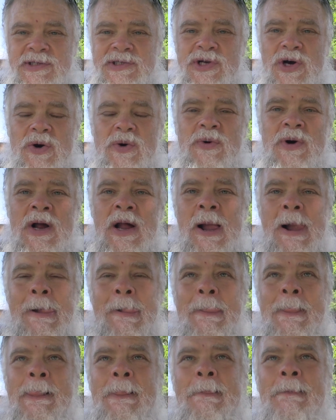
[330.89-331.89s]
So
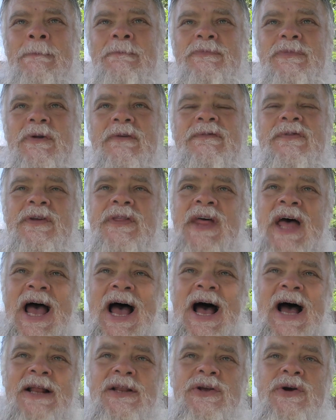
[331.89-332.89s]
for
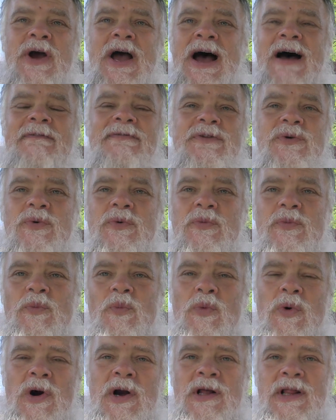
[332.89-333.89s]
that, you have to
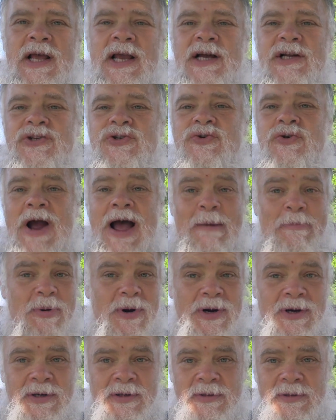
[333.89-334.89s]
work like a
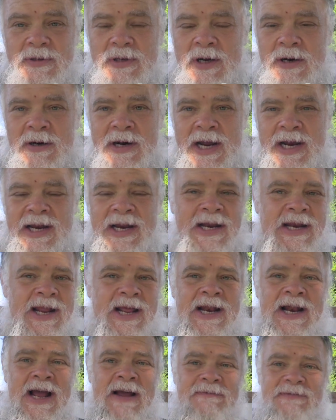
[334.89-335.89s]
trapper, all right?
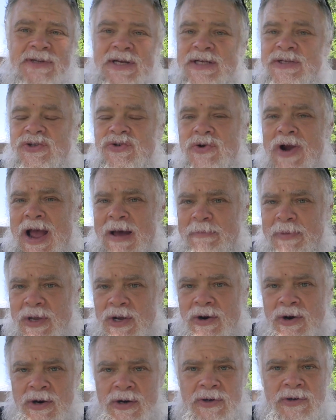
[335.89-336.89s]
And I've done
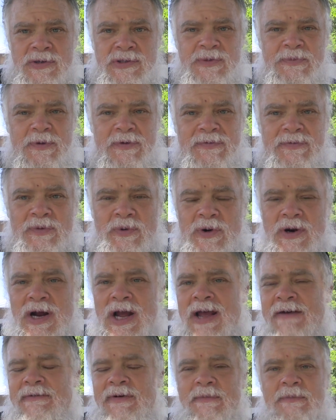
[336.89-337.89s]
trapping articles before.
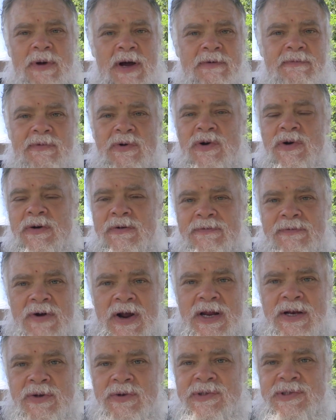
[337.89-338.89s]
I have a good
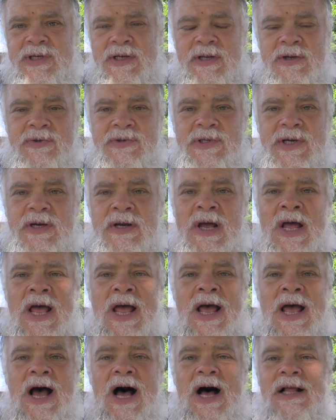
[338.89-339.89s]
friend who's a
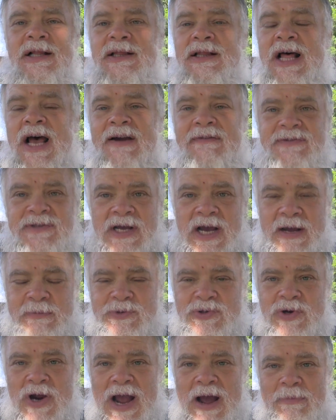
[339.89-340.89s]

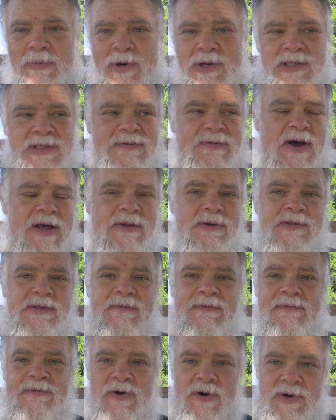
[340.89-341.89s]
lifetime trapper. His father's
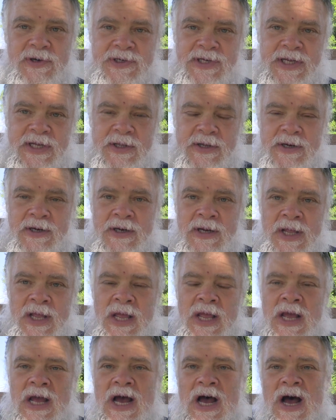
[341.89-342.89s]
a fur dealer.
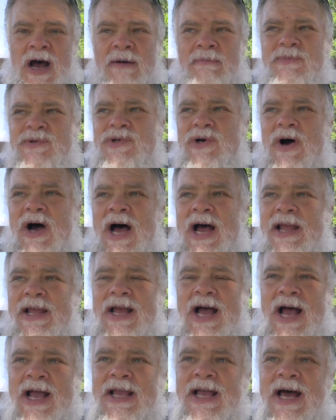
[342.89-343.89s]
So
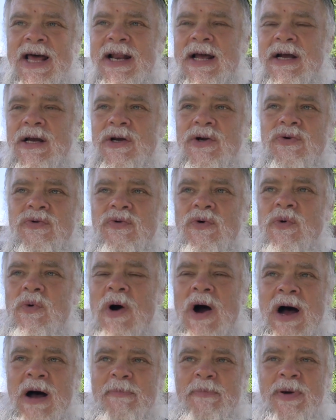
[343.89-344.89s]
I kind of grew
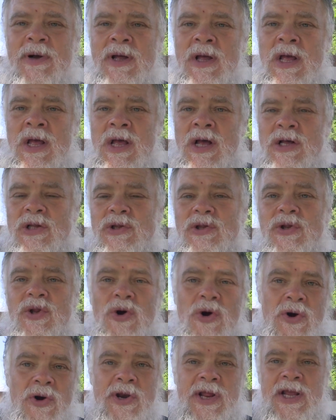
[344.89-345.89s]
up
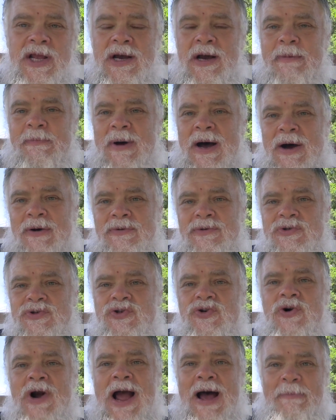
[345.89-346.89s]
learning about
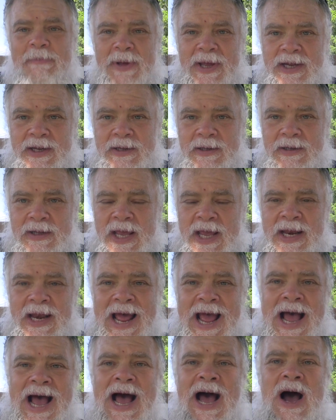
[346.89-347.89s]
trapping and
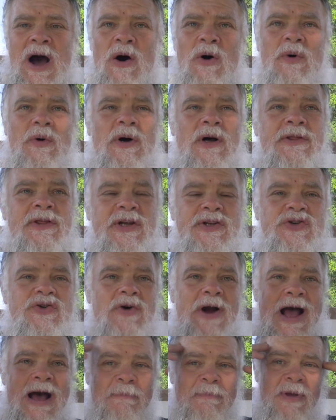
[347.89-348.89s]
how the
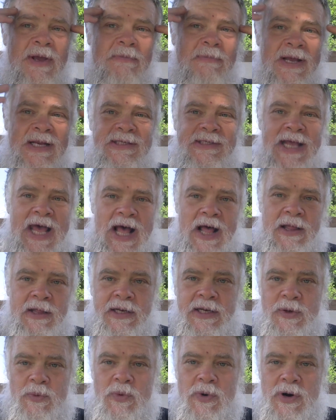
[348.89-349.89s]
trapping
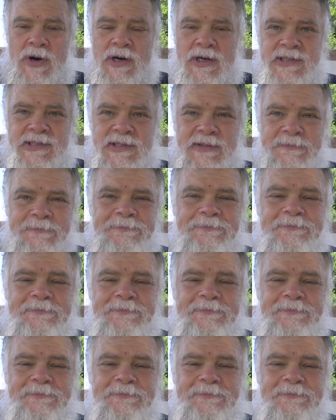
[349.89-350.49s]
mentality works.